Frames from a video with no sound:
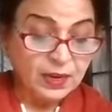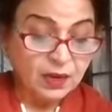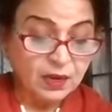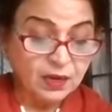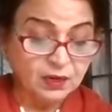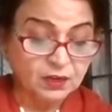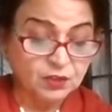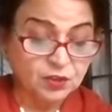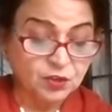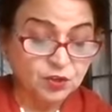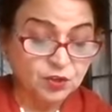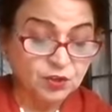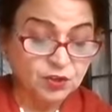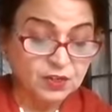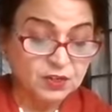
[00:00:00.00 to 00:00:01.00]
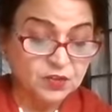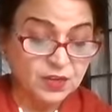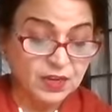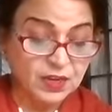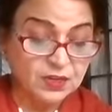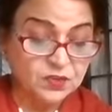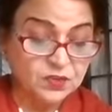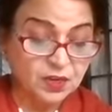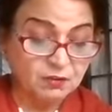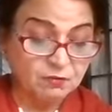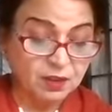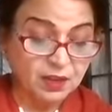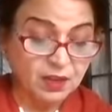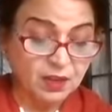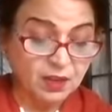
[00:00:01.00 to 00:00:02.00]
Angad turned his gaze
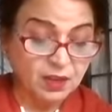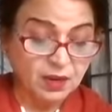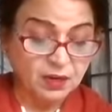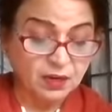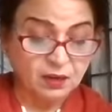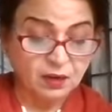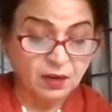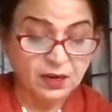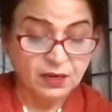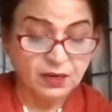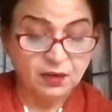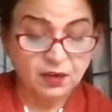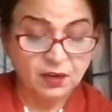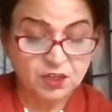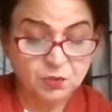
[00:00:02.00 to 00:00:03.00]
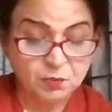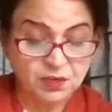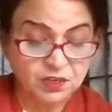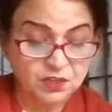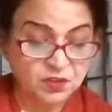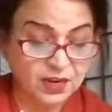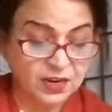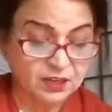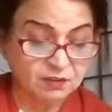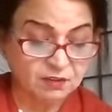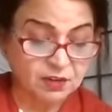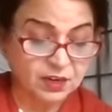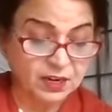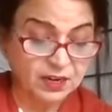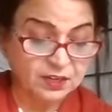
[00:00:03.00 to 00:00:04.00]
away and cried, Lakshman is at
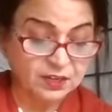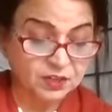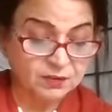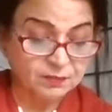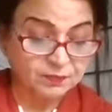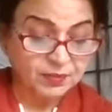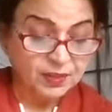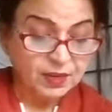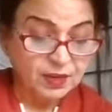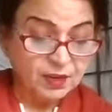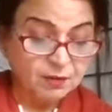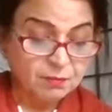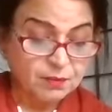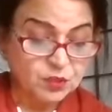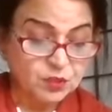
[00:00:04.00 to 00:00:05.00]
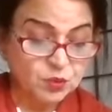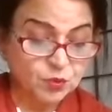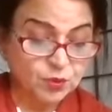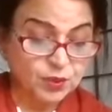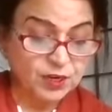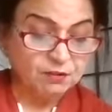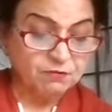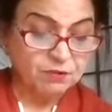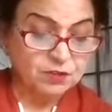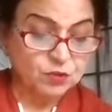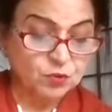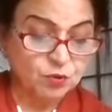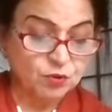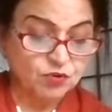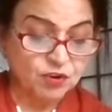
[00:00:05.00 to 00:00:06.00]
our gates. But Sugriva
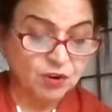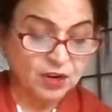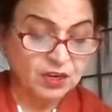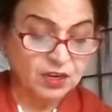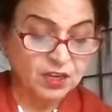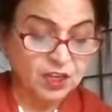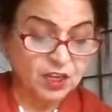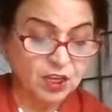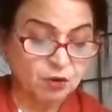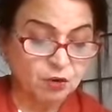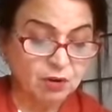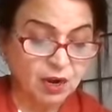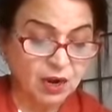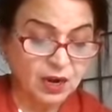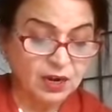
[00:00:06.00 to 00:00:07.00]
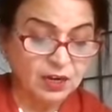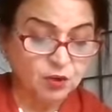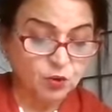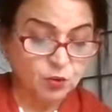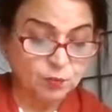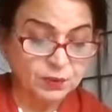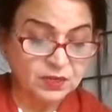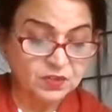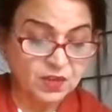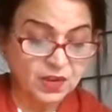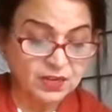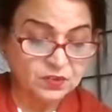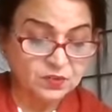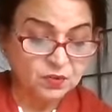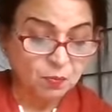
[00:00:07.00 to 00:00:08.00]
was so drunk he could hardly open his
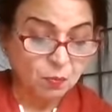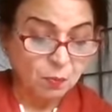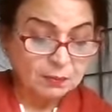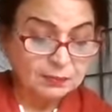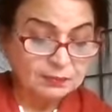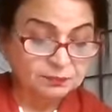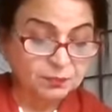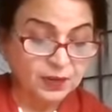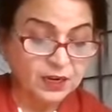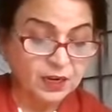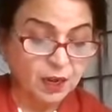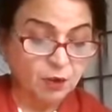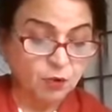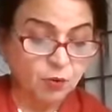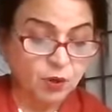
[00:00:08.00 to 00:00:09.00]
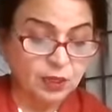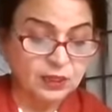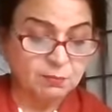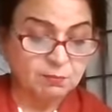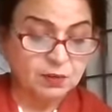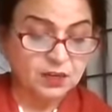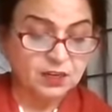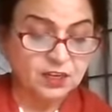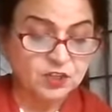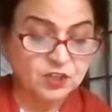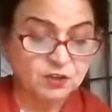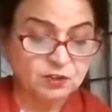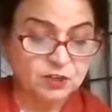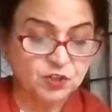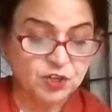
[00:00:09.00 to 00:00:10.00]
eyes. By now, all the monkeys
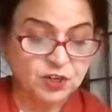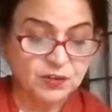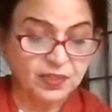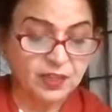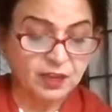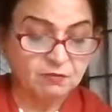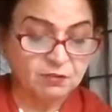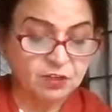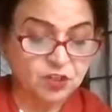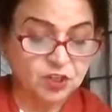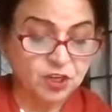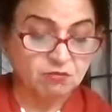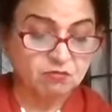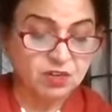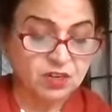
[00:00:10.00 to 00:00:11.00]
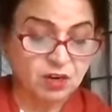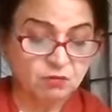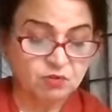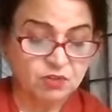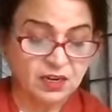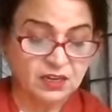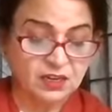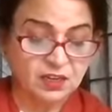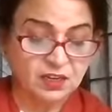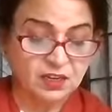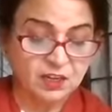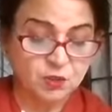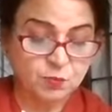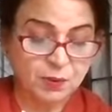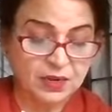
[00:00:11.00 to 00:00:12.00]
of Kishkinda were shouting outside the
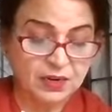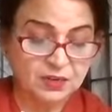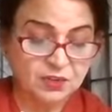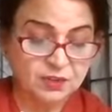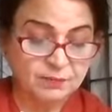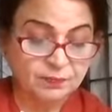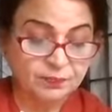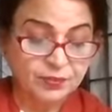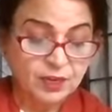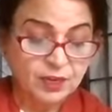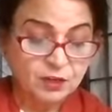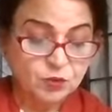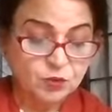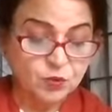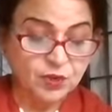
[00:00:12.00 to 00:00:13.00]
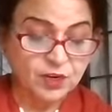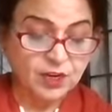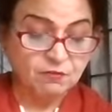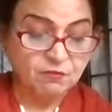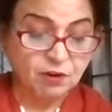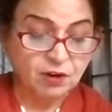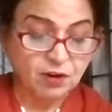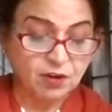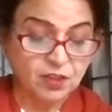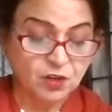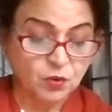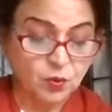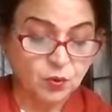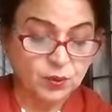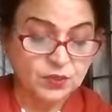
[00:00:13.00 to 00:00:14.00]
king's palace. Sugriva heard the
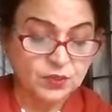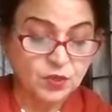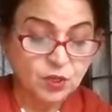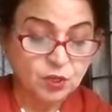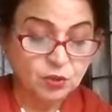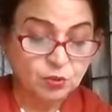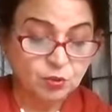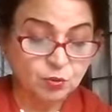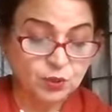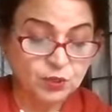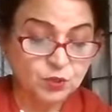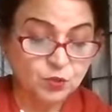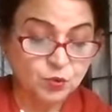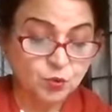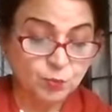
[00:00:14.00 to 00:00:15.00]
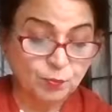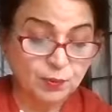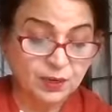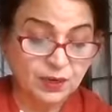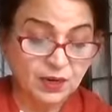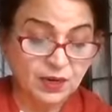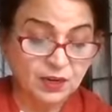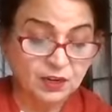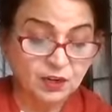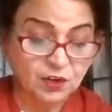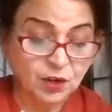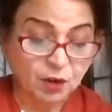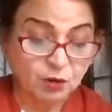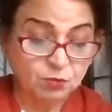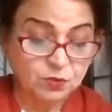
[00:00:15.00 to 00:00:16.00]
noise through his stupor and it
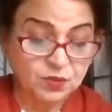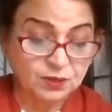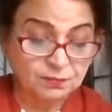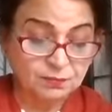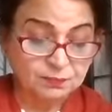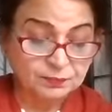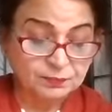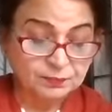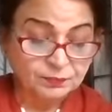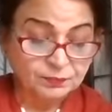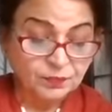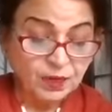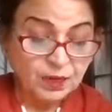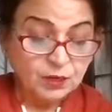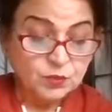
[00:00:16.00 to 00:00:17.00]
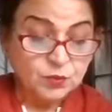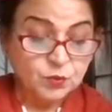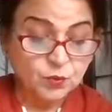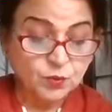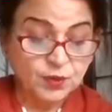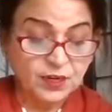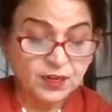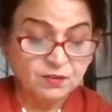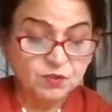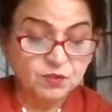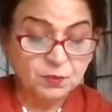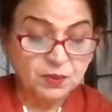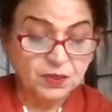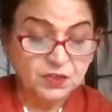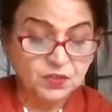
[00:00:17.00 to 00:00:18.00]
roused him.
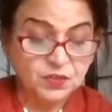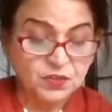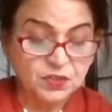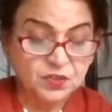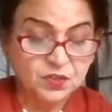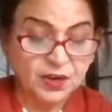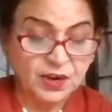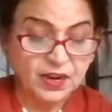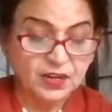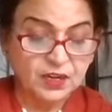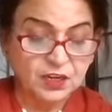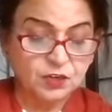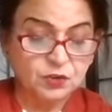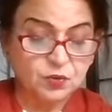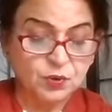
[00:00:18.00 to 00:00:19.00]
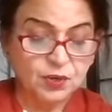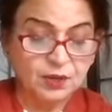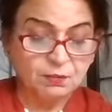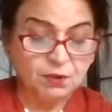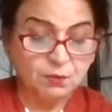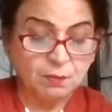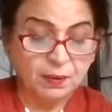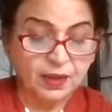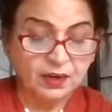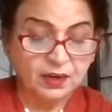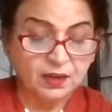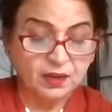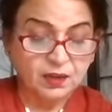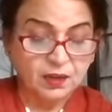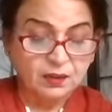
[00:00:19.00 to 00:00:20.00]
Sugriva's ministers ran into him in
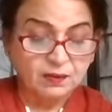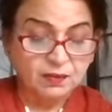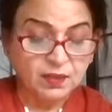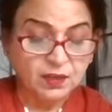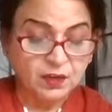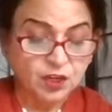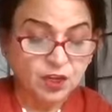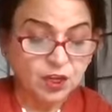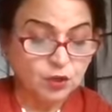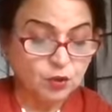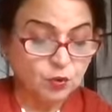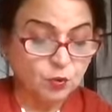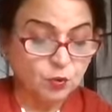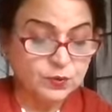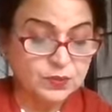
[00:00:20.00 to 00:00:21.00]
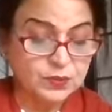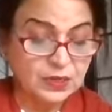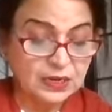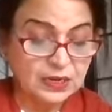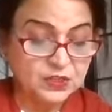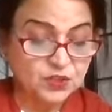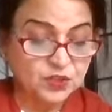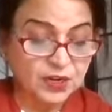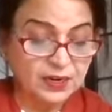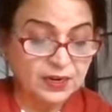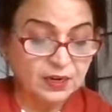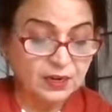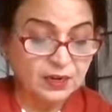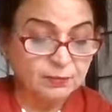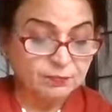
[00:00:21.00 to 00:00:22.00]
panic. Their king rose
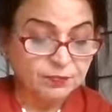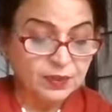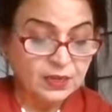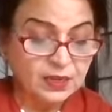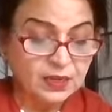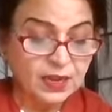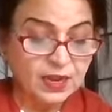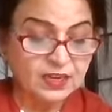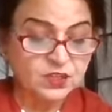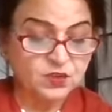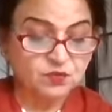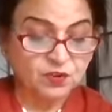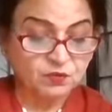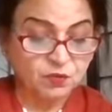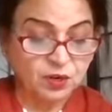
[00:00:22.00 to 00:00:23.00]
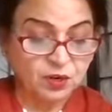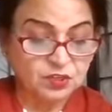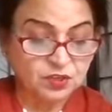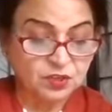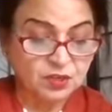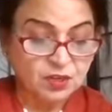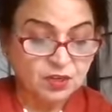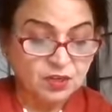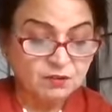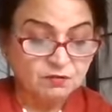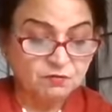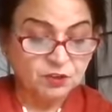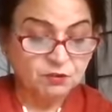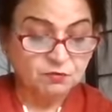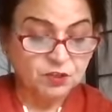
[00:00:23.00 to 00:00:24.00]
unsteadily. He asked for water
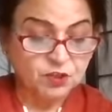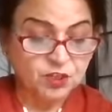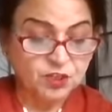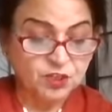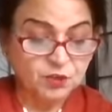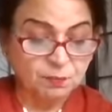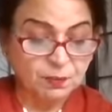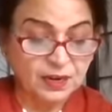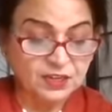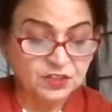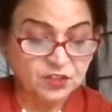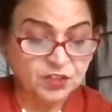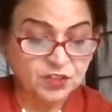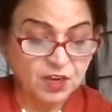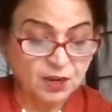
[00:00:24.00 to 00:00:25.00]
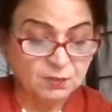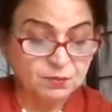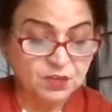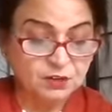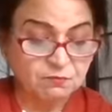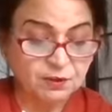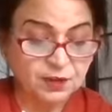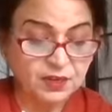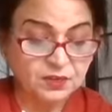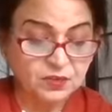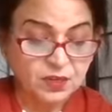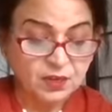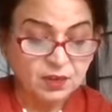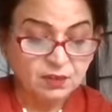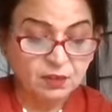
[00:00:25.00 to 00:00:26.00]
with which he splashed his arms and
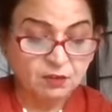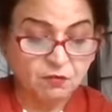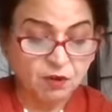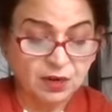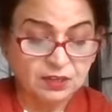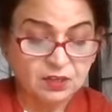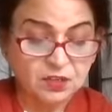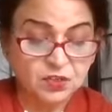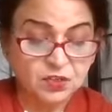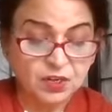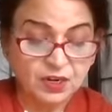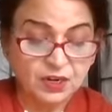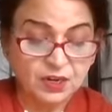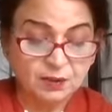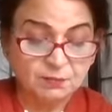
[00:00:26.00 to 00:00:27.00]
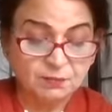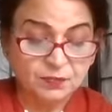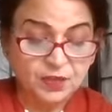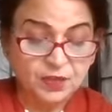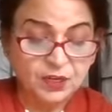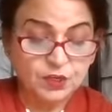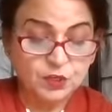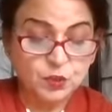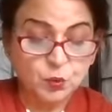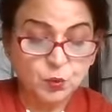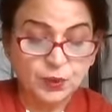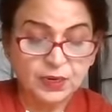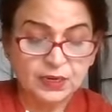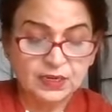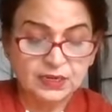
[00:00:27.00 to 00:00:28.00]
face. The water stung him. He
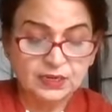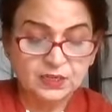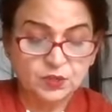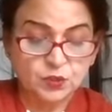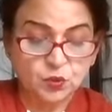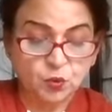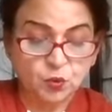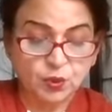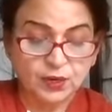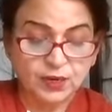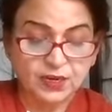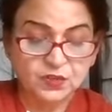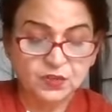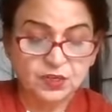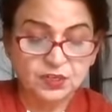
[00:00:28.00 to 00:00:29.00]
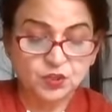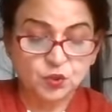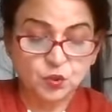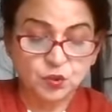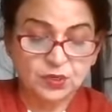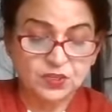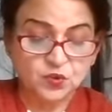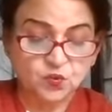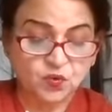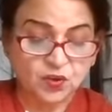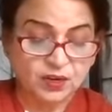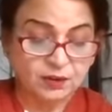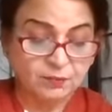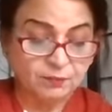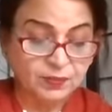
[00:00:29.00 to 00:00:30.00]
squealed at its coldness and shook his
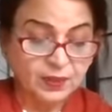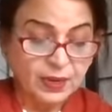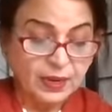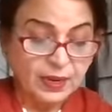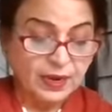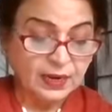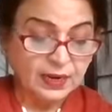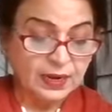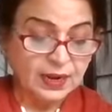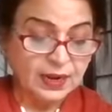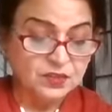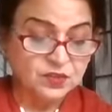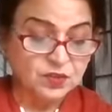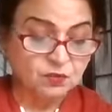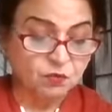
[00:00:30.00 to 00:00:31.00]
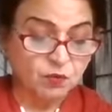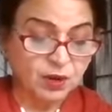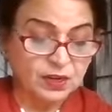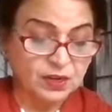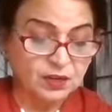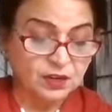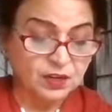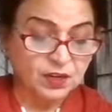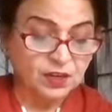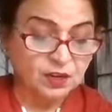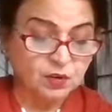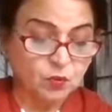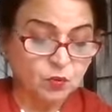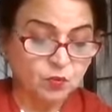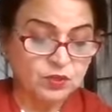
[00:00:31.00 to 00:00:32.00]
fur. At last, the Vanar
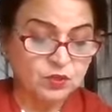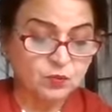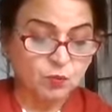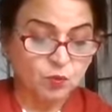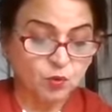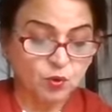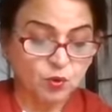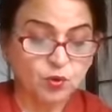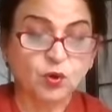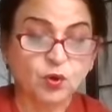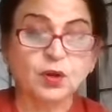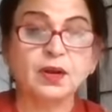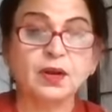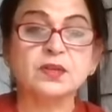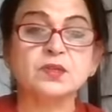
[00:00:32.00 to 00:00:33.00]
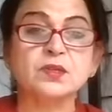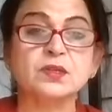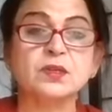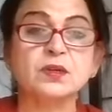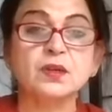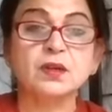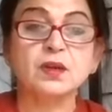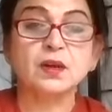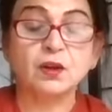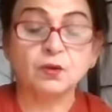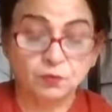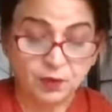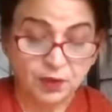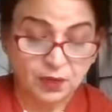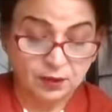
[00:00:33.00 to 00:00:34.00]
King was more or less
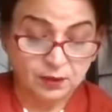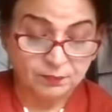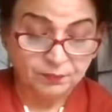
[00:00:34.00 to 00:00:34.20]
awake.